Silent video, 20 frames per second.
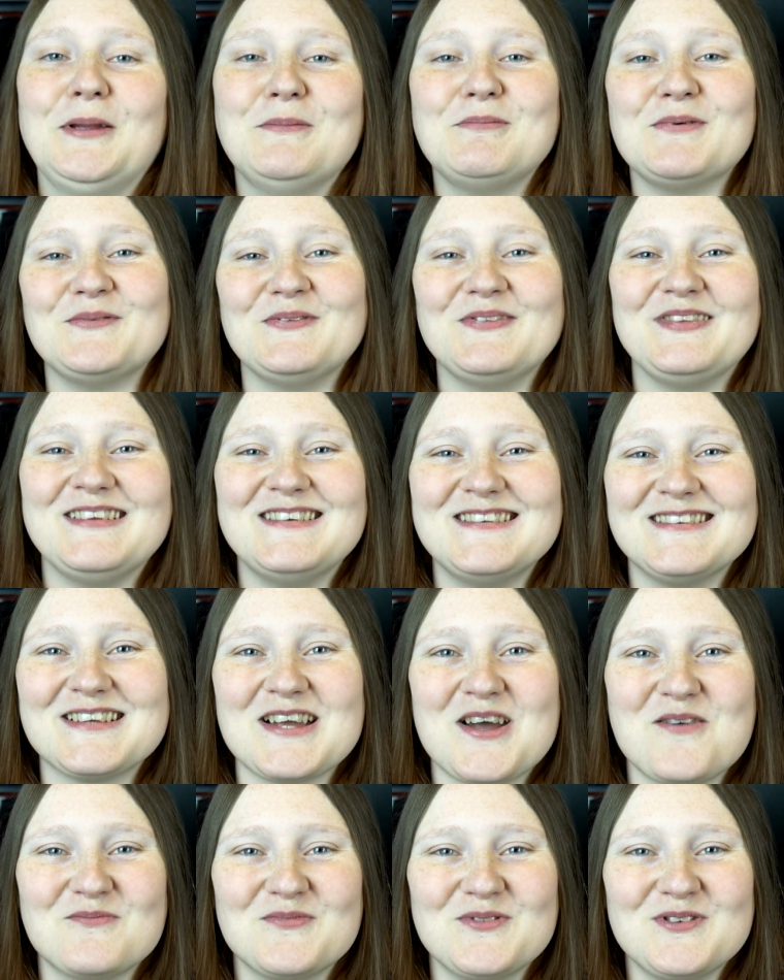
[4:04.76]
people with these
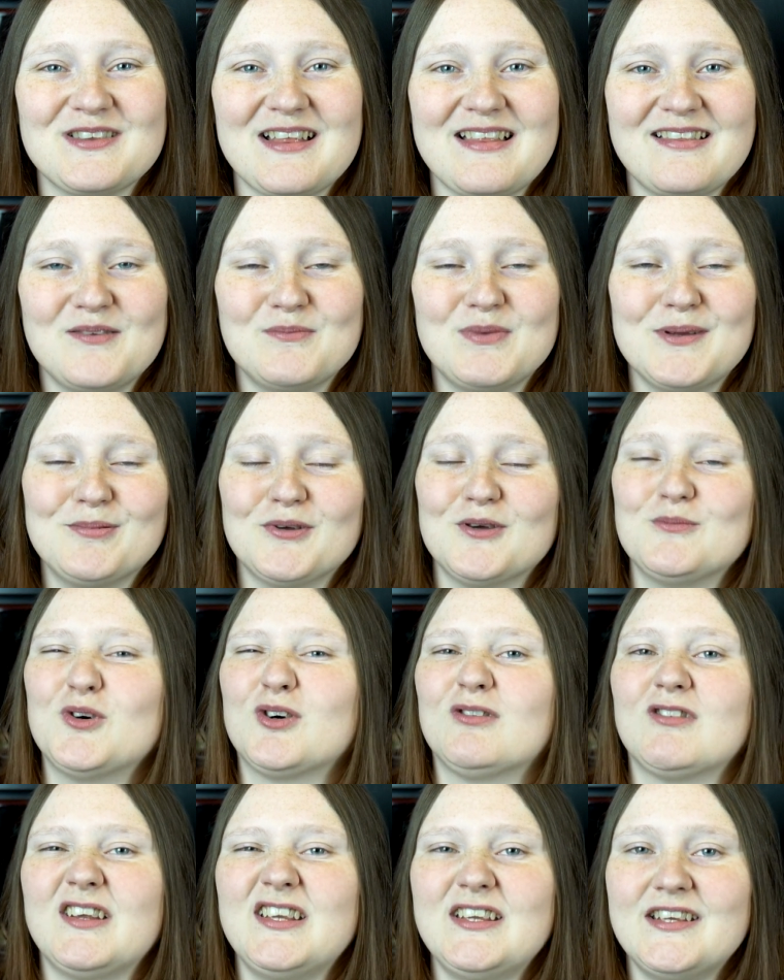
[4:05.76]
cameras. I think people are
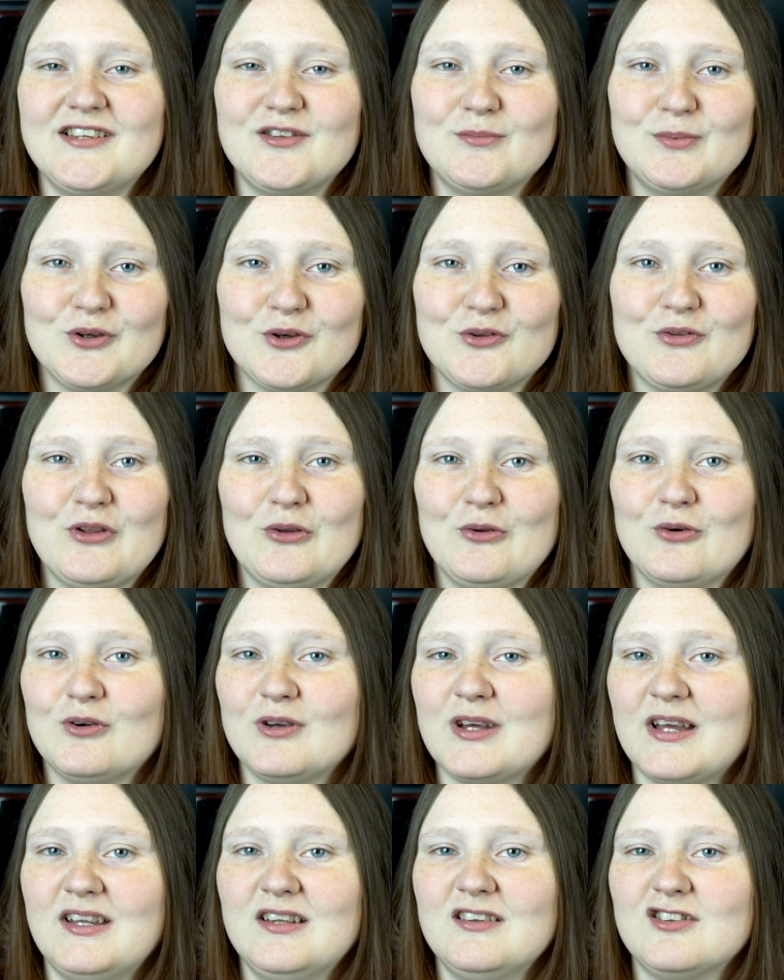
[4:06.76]
more at ease because they
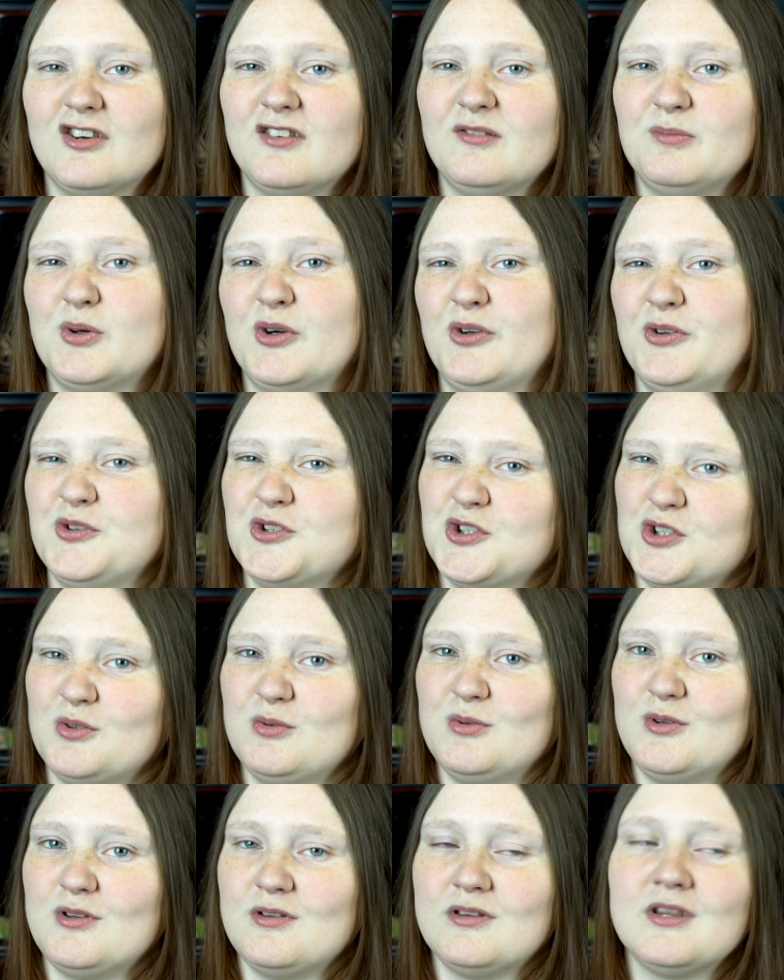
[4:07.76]
look like sort of point and
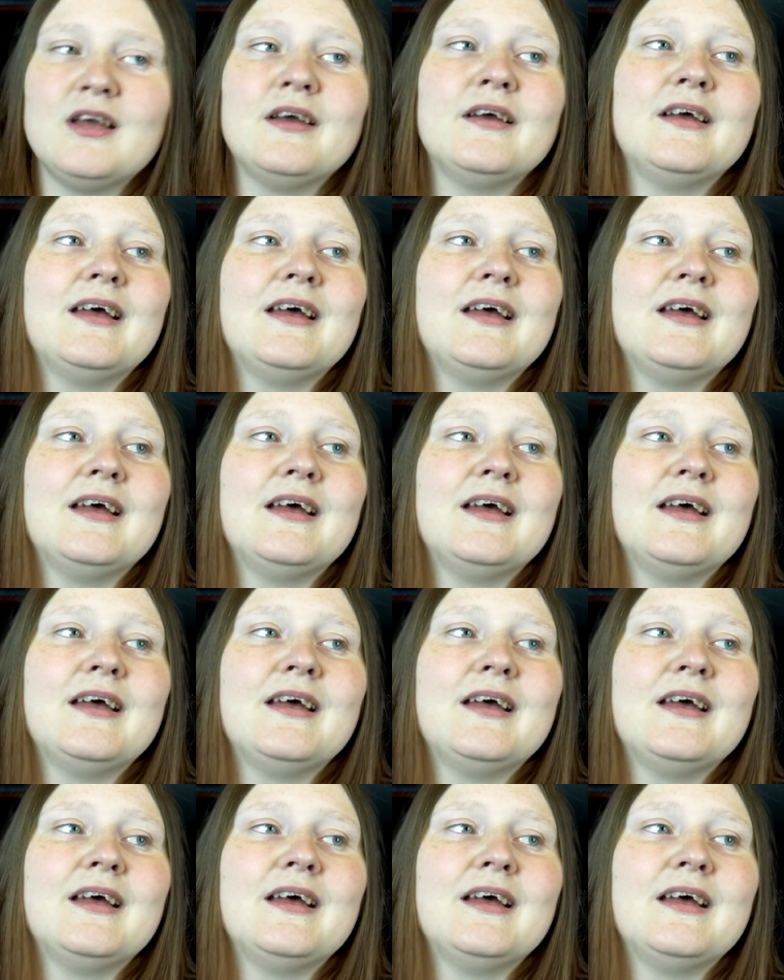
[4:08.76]
shoots.